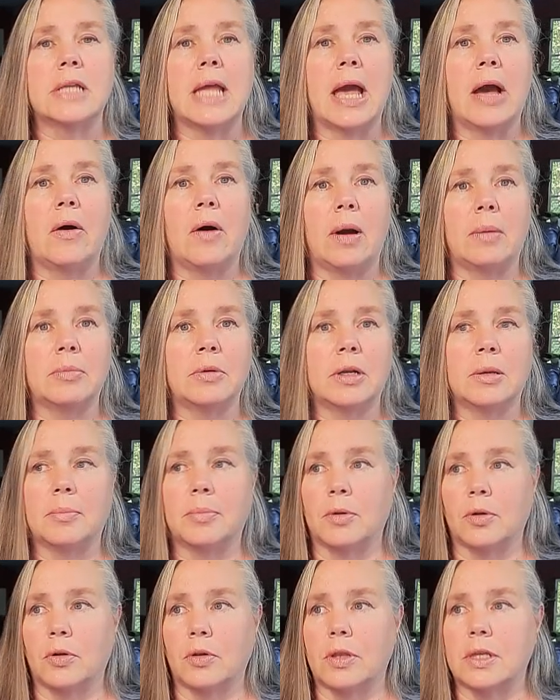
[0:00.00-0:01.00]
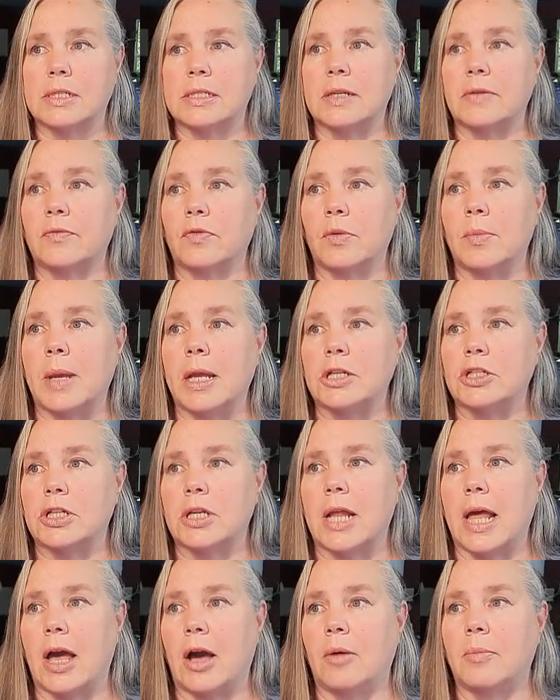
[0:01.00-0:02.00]
Now, I'm going to blur this
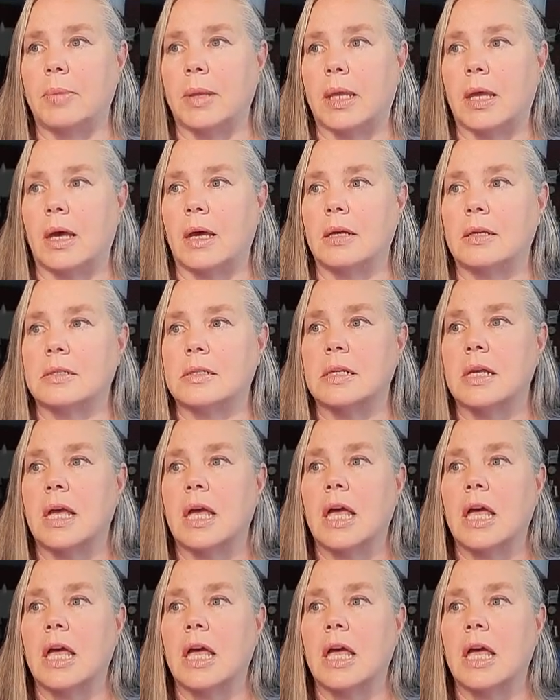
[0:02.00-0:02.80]
information out because